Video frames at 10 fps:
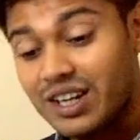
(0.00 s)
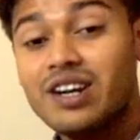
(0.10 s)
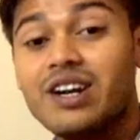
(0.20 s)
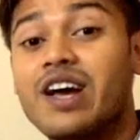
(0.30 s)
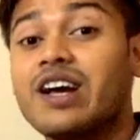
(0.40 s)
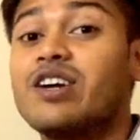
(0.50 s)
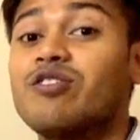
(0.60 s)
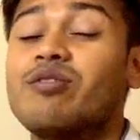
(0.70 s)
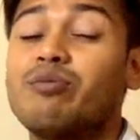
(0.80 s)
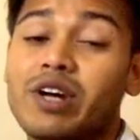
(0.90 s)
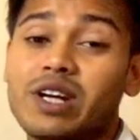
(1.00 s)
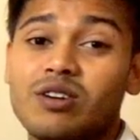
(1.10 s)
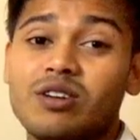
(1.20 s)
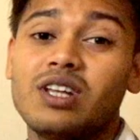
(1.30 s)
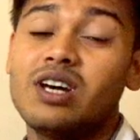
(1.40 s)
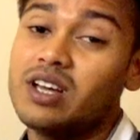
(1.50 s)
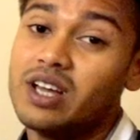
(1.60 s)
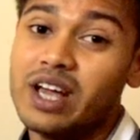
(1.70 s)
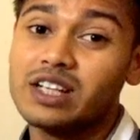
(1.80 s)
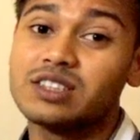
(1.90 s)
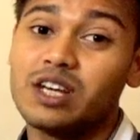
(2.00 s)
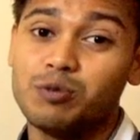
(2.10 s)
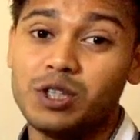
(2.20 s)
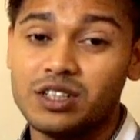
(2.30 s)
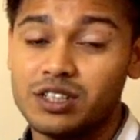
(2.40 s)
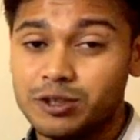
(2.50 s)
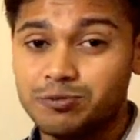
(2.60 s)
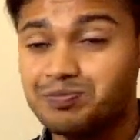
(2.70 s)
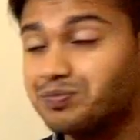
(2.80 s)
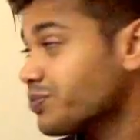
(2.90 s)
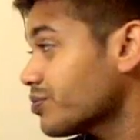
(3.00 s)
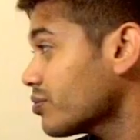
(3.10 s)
create a negative impact on the examiner.